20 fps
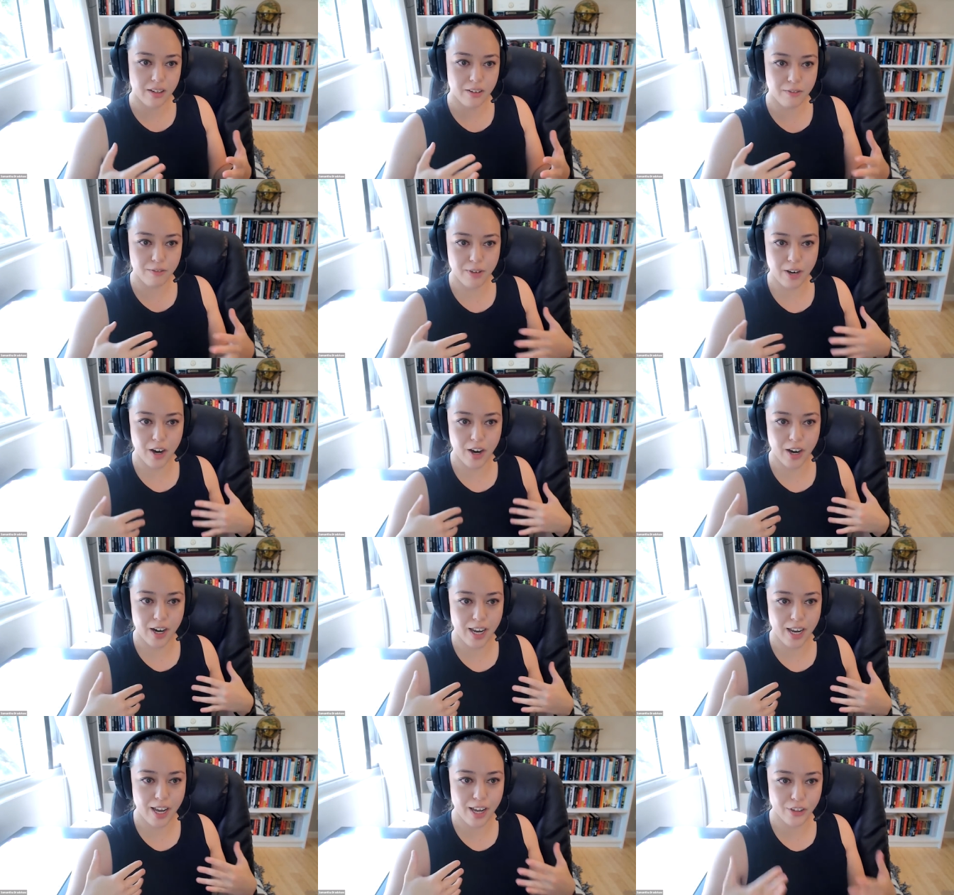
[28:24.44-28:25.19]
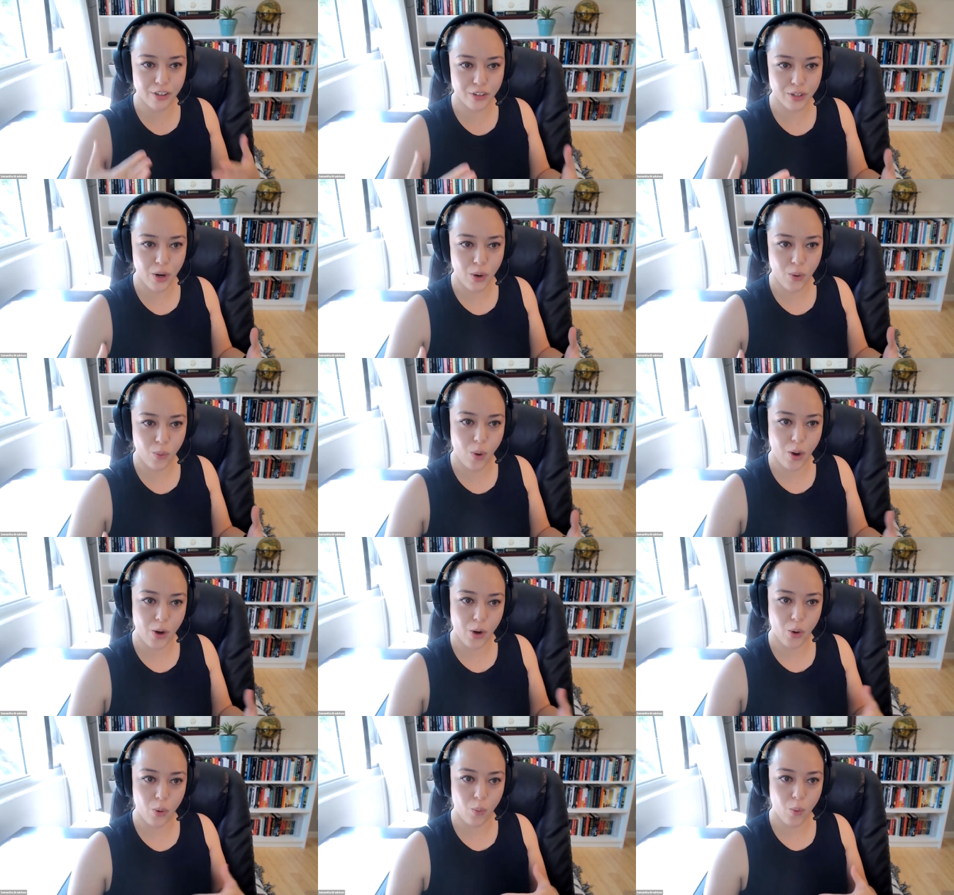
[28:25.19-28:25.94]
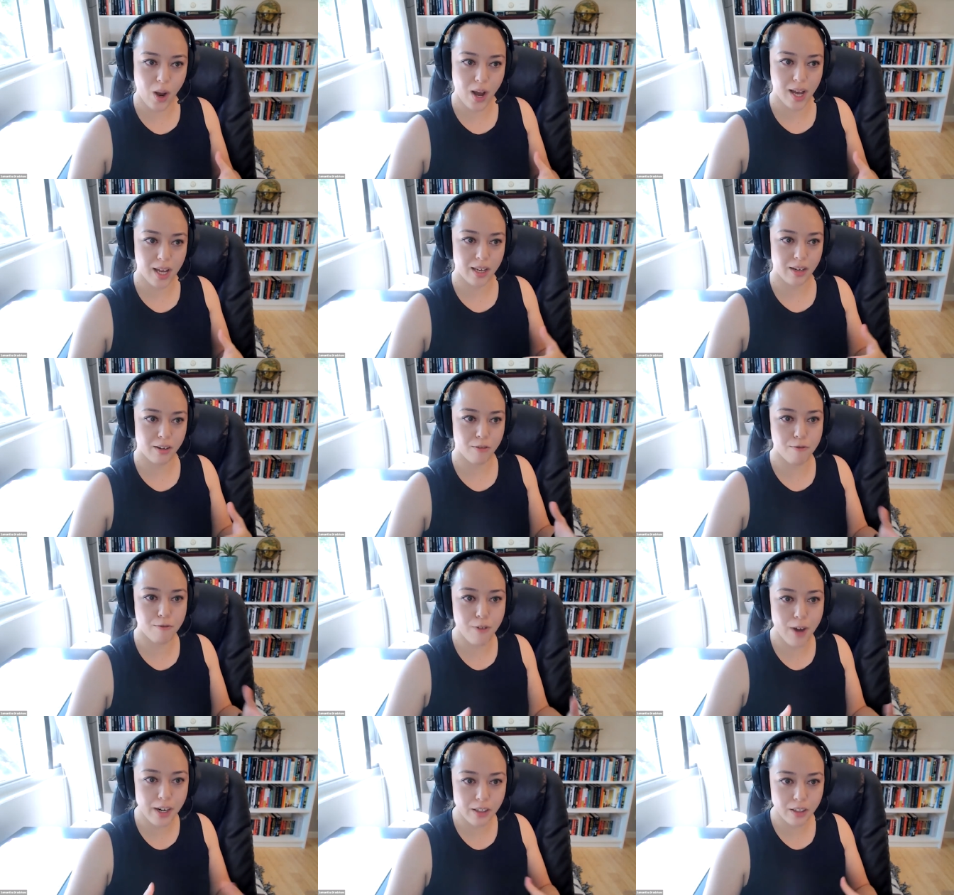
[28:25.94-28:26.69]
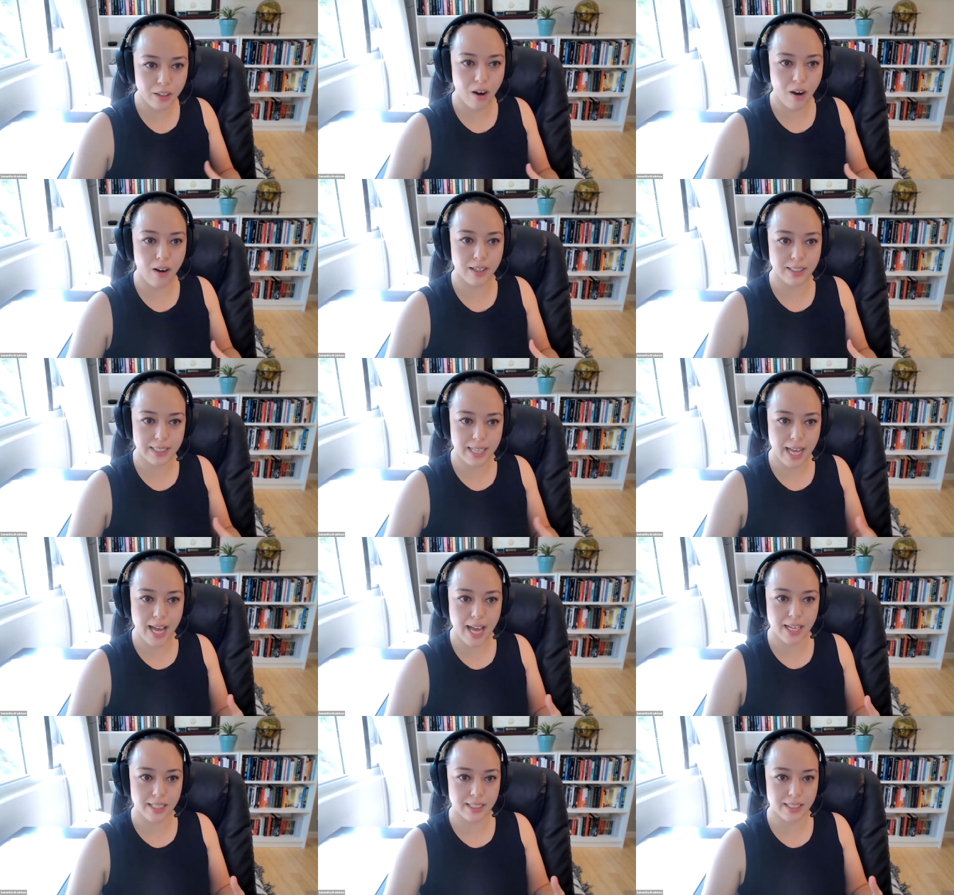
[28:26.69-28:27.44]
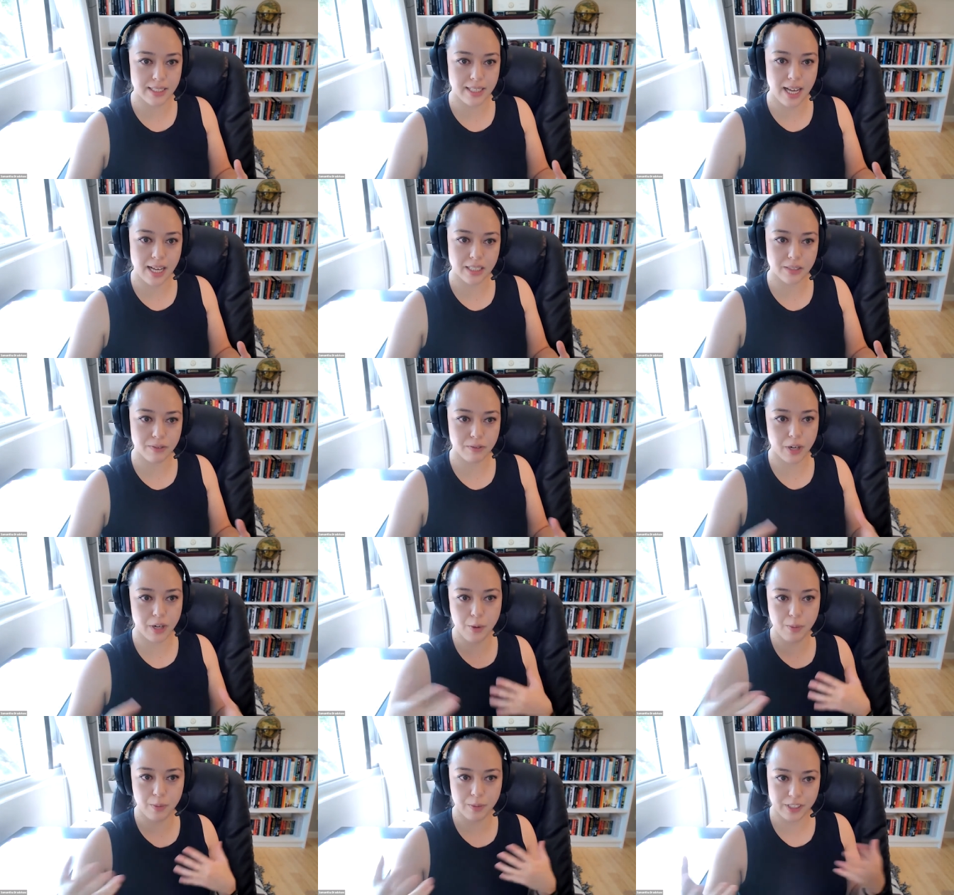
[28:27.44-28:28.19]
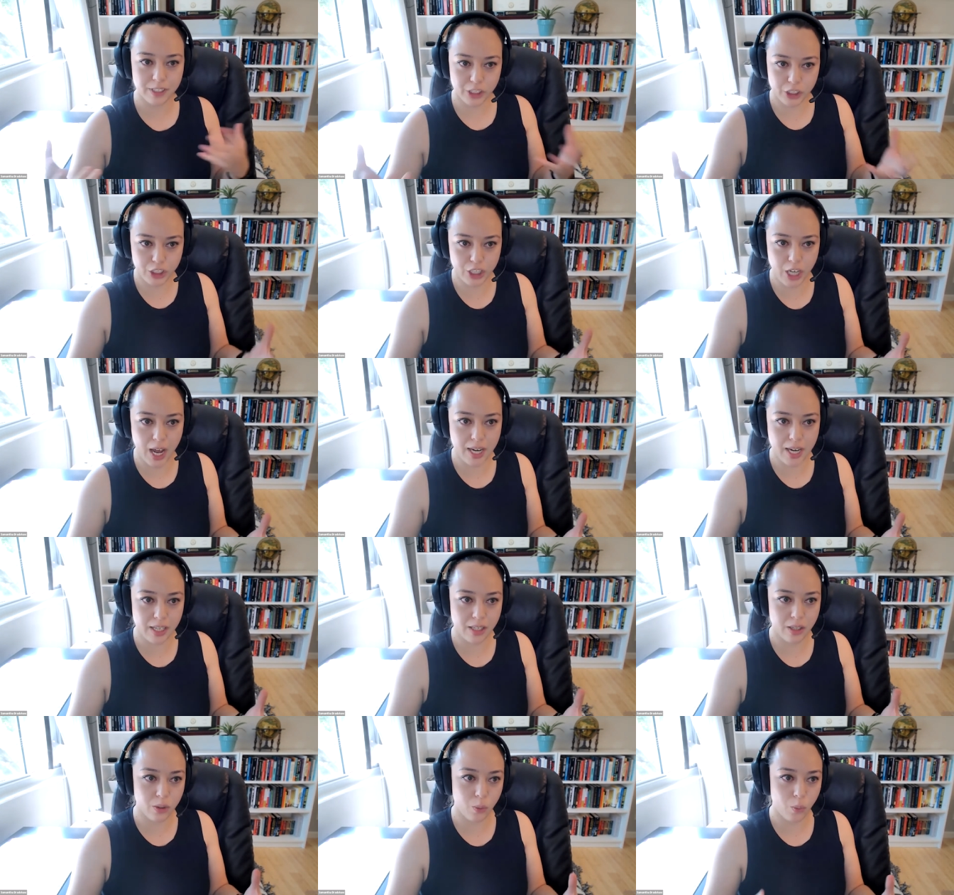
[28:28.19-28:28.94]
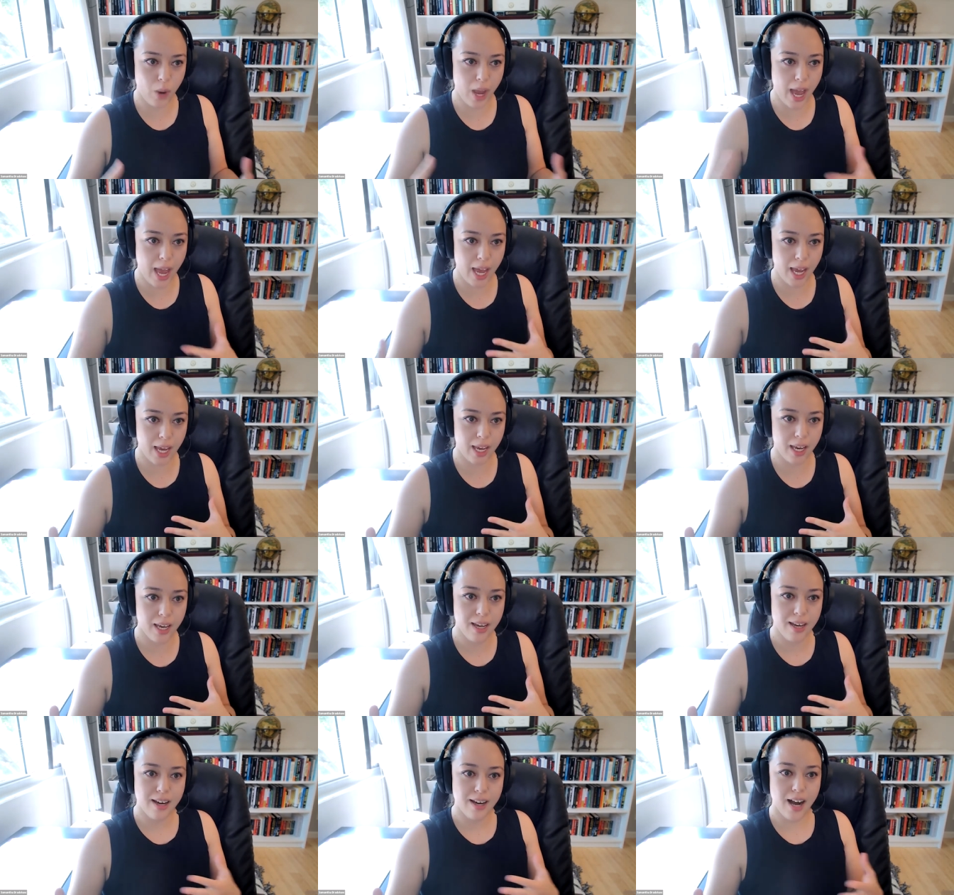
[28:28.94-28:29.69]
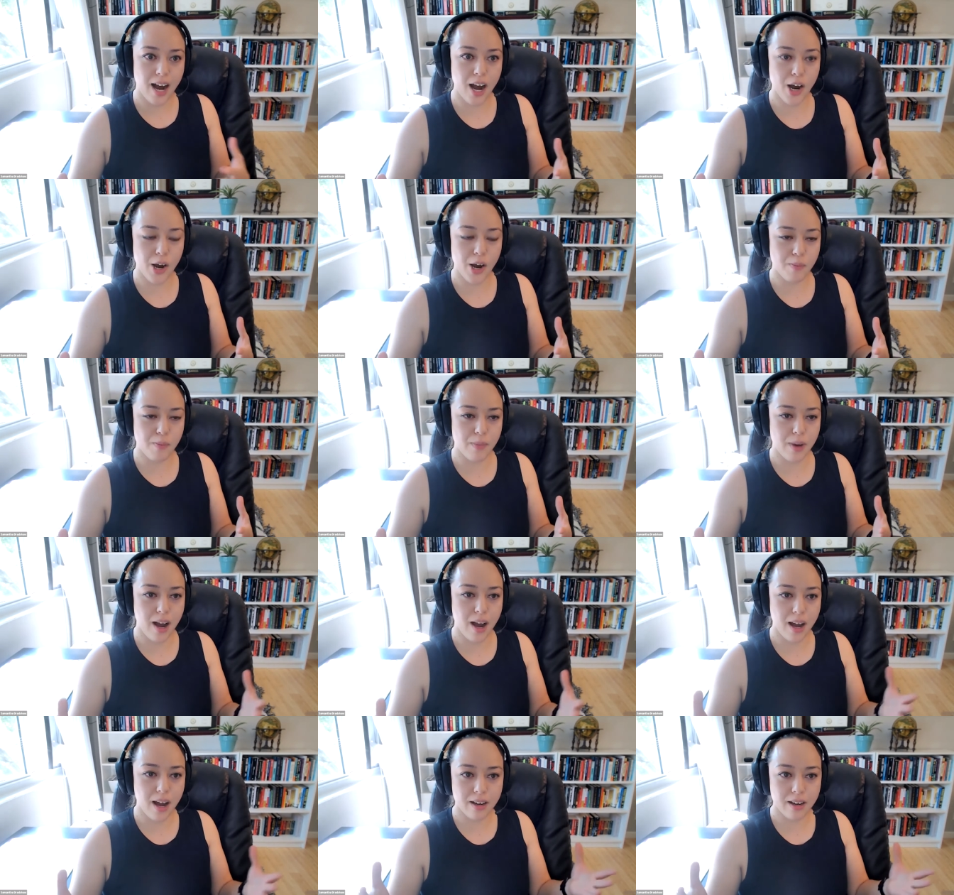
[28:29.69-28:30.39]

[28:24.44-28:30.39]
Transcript: very intro 101 fun content that's very much done in the way um,